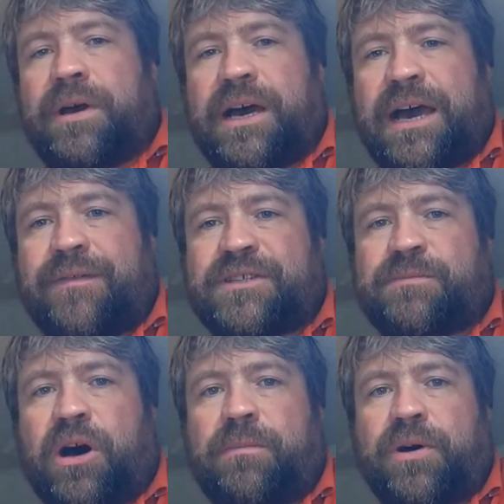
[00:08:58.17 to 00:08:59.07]
have a
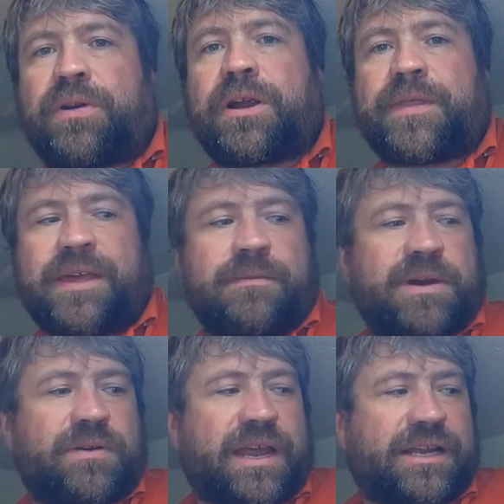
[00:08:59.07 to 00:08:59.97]
small boat or are thinking
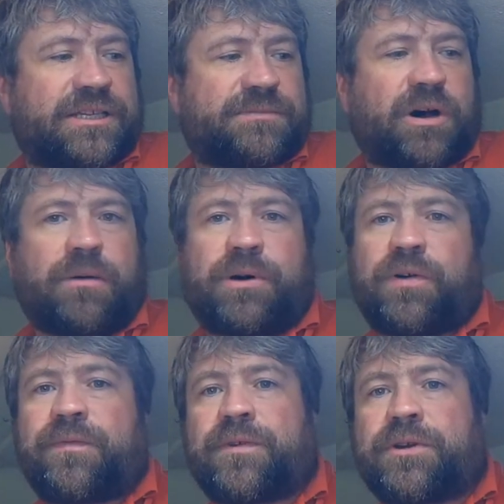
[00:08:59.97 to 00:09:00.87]
about getting a small
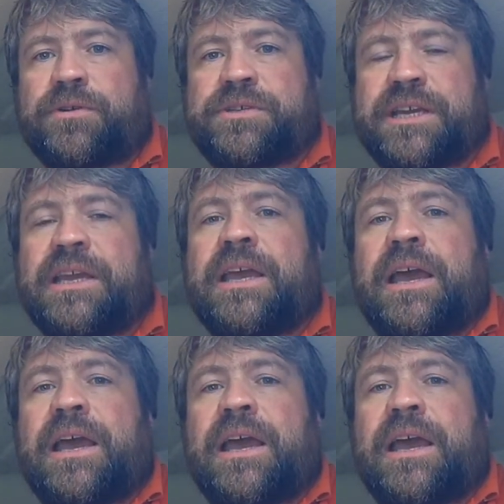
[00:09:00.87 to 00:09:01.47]
boat for cruising,